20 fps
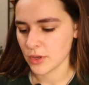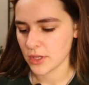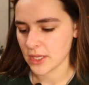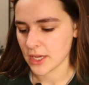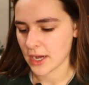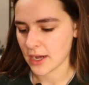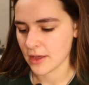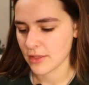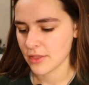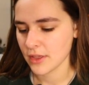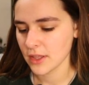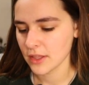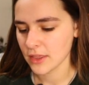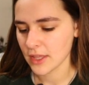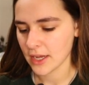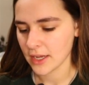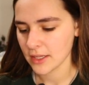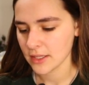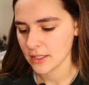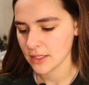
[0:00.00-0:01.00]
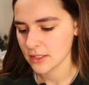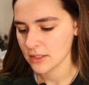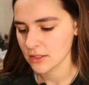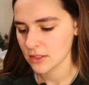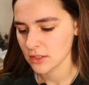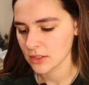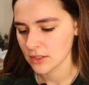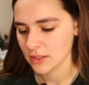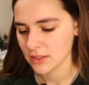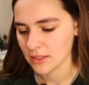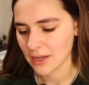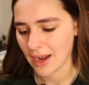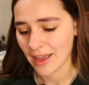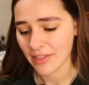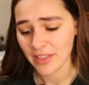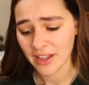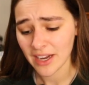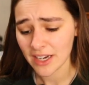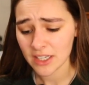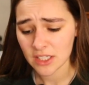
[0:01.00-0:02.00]
yeah, I think I
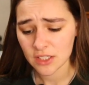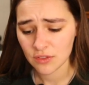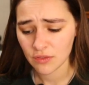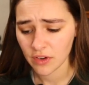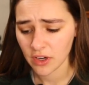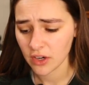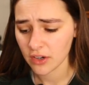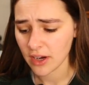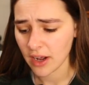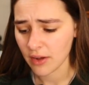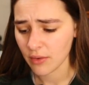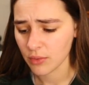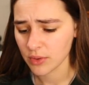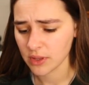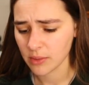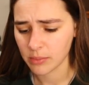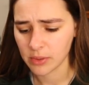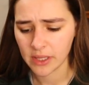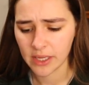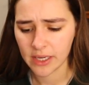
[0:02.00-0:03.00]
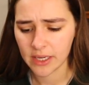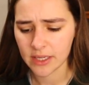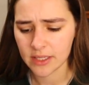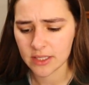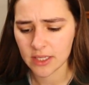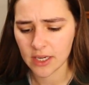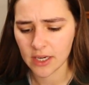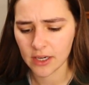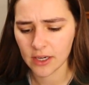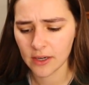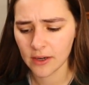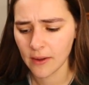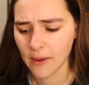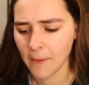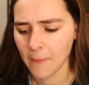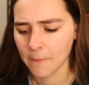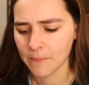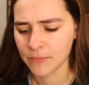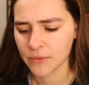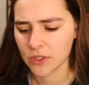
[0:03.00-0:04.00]
just figured out what the plan is here.
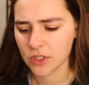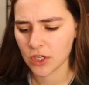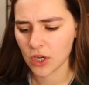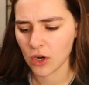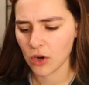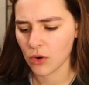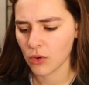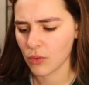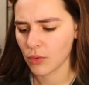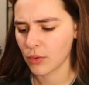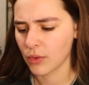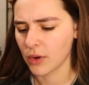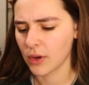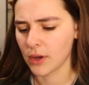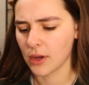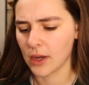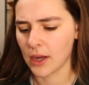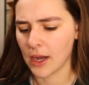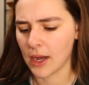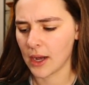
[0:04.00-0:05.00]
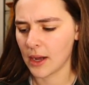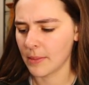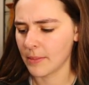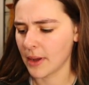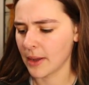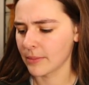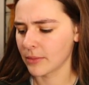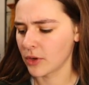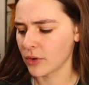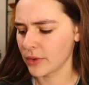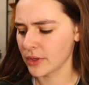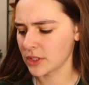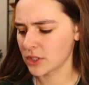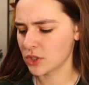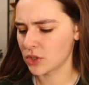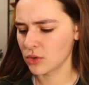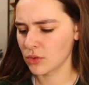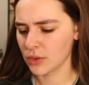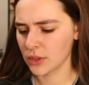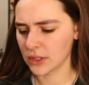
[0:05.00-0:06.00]
So I'm going
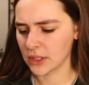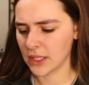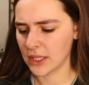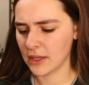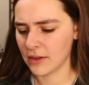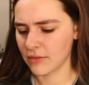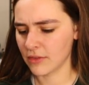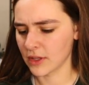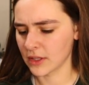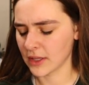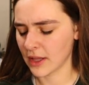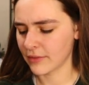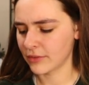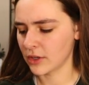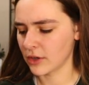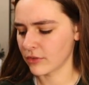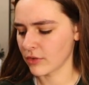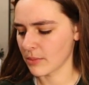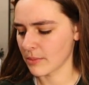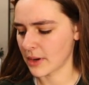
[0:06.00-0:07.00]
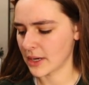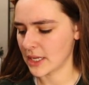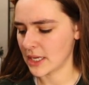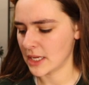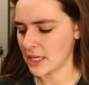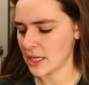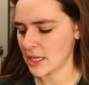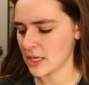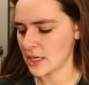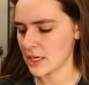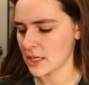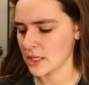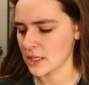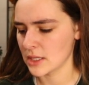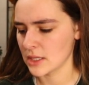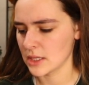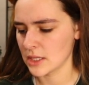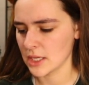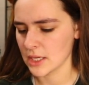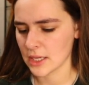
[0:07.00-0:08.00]
to leave the leftover money in
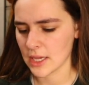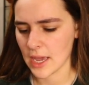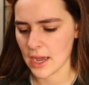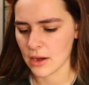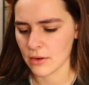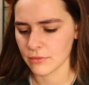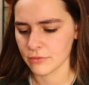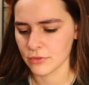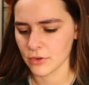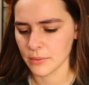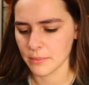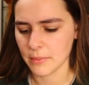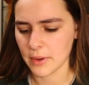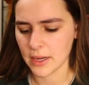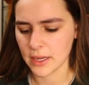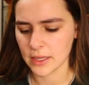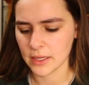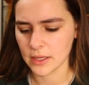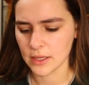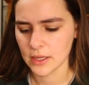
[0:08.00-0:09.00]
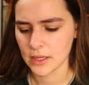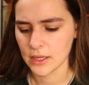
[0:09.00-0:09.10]
the account from my